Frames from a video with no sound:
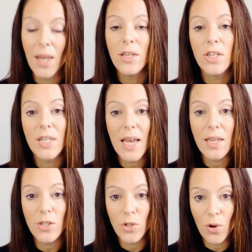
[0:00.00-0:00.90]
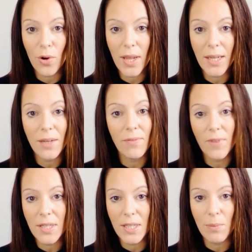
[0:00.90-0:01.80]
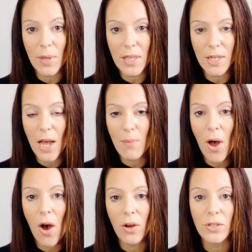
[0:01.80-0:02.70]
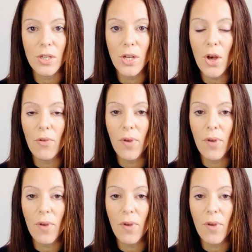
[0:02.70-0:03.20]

She takes joy in convincing me that I am hard to love,